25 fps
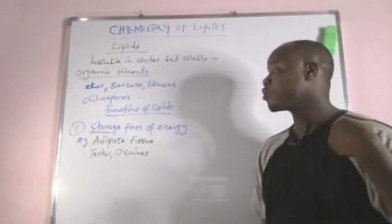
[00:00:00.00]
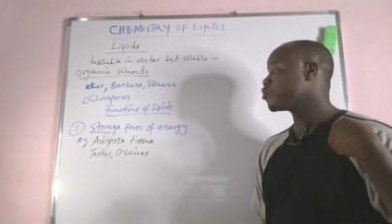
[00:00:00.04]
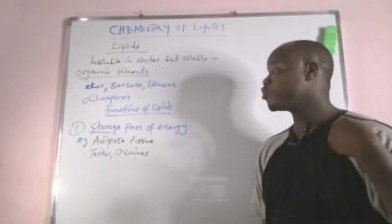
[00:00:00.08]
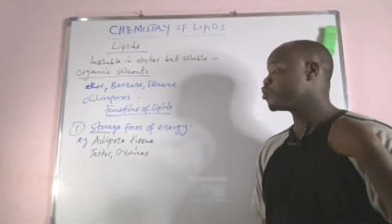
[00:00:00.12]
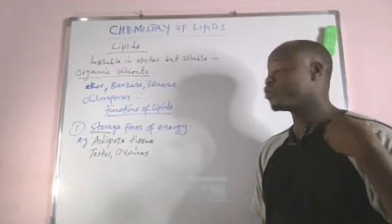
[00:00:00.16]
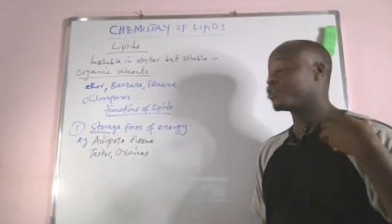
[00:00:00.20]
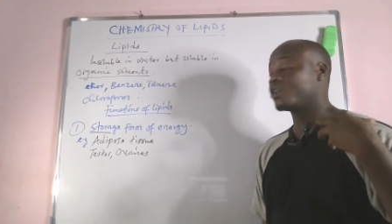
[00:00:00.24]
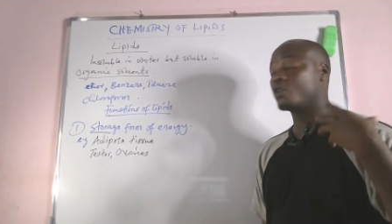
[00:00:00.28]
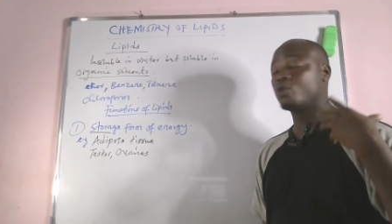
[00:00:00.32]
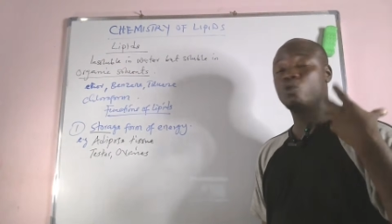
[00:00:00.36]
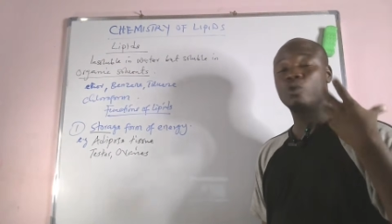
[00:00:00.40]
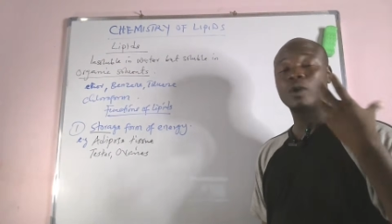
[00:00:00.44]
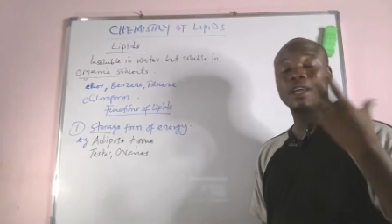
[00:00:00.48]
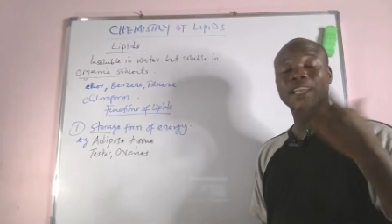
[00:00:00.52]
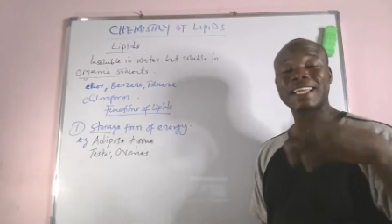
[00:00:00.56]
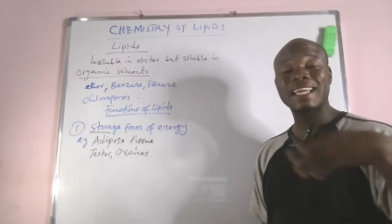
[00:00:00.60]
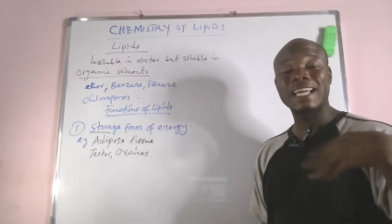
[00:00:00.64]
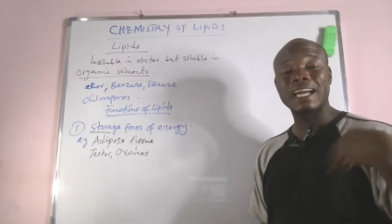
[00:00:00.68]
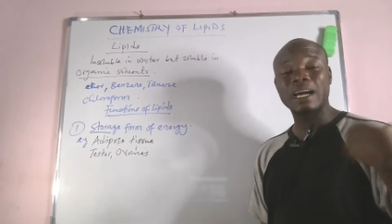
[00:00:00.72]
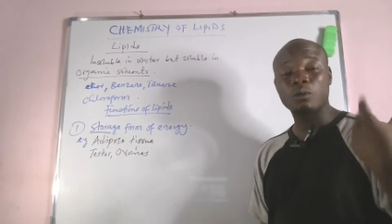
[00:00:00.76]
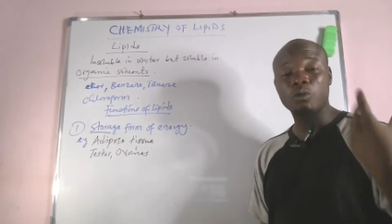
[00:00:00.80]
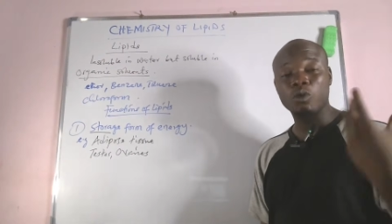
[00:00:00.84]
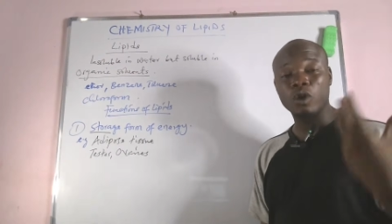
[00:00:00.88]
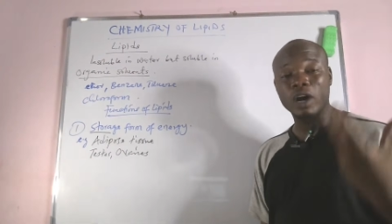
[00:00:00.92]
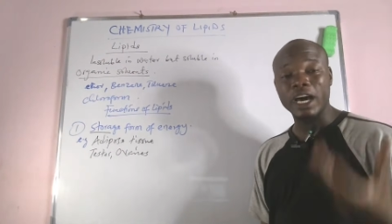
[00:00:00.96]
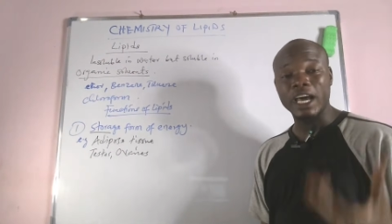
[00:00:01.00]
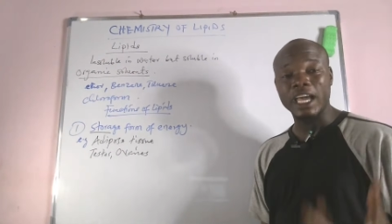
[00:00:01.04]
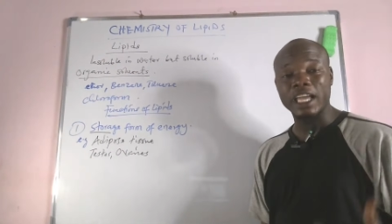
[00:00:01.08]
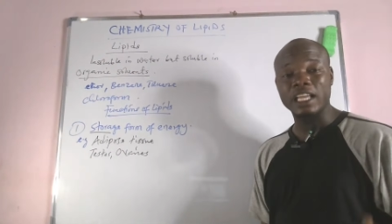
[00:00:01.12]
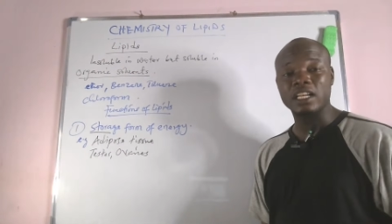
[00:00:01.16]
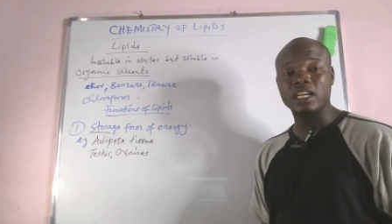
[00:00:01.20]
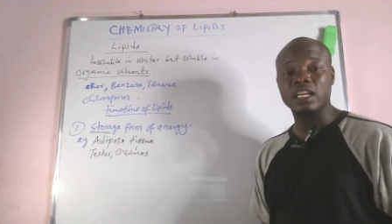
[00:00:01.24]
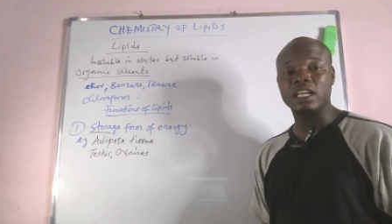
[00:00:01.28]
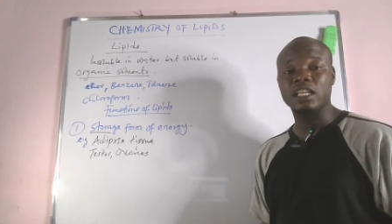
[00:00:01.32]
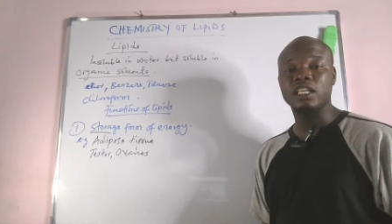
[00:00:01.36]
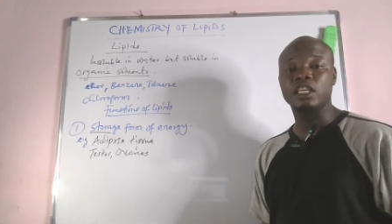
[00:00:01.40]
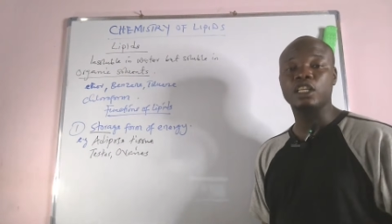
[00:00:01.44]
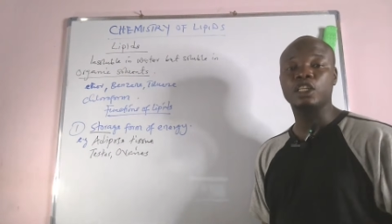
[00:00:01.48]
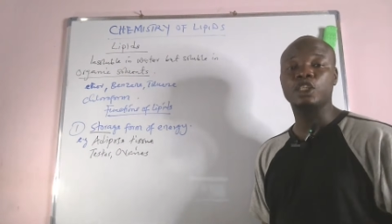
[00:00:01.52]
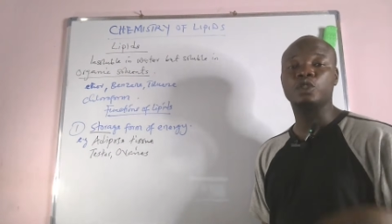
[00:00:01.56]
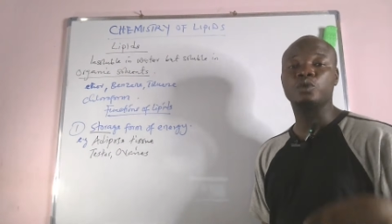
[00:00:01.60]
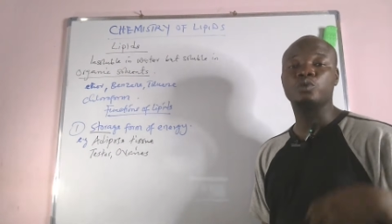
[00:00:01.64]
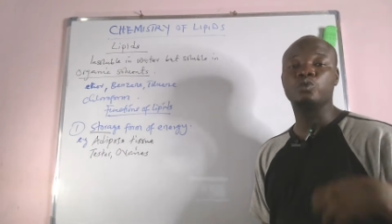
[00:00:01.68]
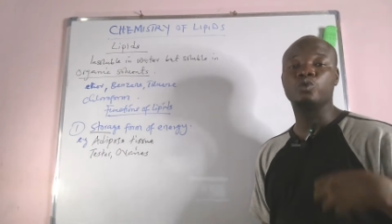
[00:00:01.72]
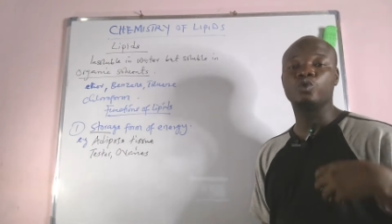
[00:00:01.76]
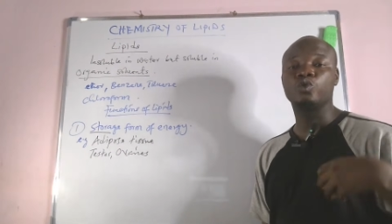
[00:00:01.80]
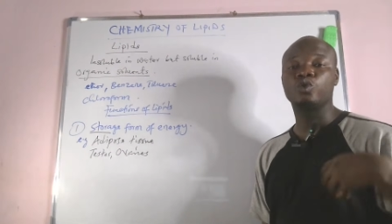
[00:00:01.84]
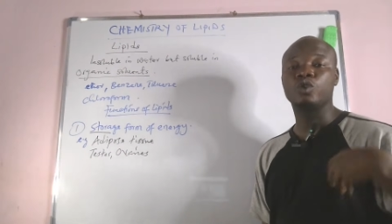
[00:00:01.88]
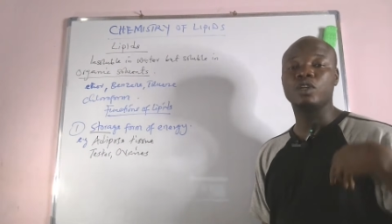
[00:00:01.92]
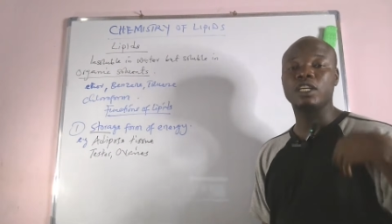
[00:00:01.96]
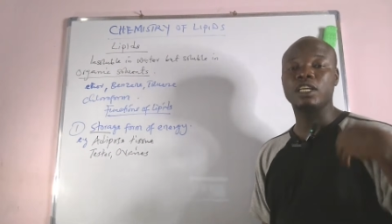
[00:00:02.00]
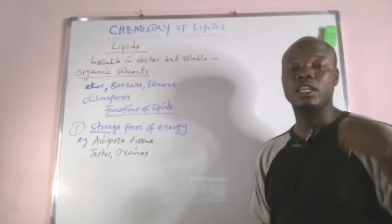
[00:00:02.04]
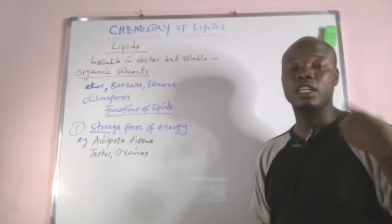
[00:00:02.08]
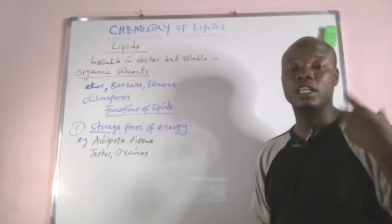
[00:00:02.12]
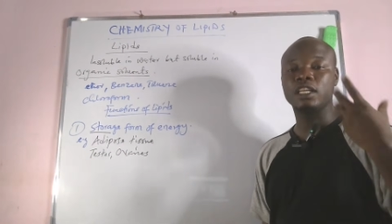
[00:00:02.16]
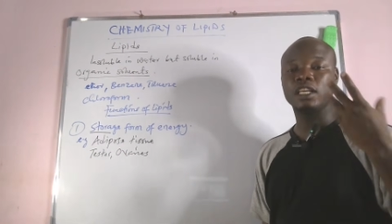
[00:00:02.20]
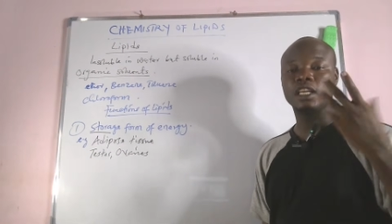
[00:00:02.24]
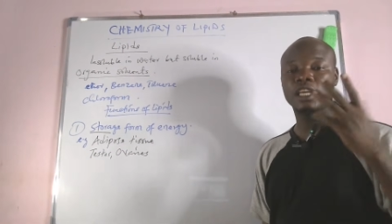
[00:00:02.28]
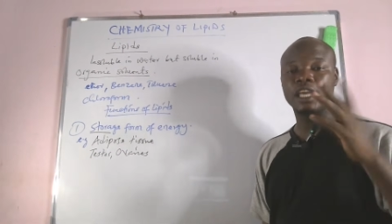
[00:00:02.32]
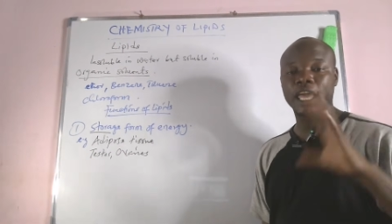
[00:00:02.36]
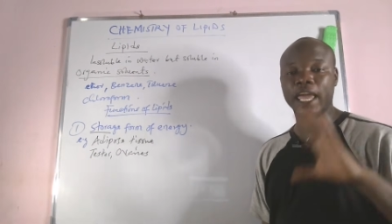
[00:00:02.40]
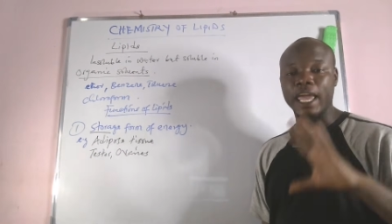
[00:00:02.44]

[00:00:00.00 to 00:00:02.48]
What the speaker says: when carbohydrate is fully